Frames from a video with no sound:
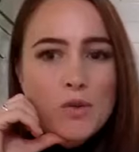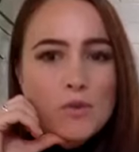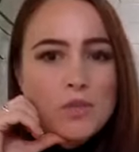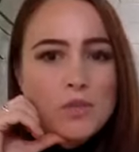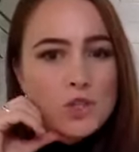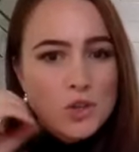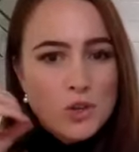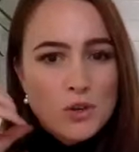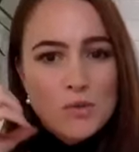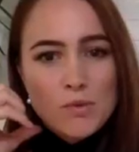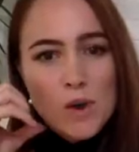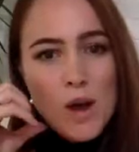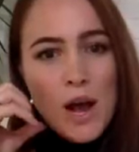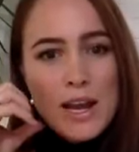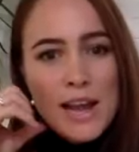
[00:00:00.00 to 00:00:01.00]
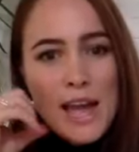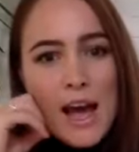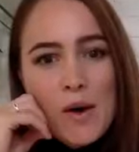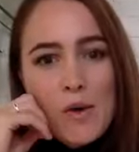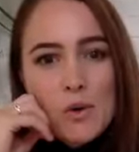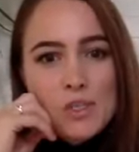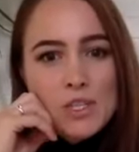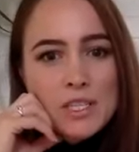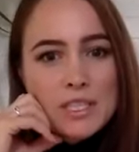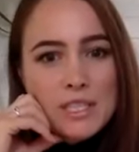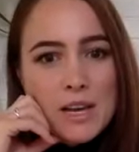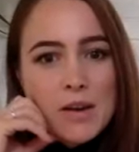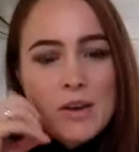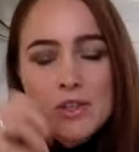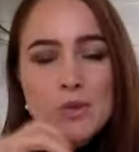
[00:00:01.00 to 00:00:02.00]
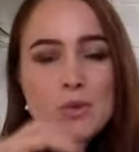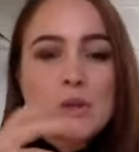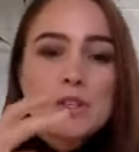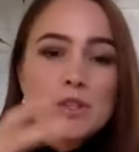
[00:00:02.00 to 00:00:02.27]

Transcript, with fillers: student right now or to, to,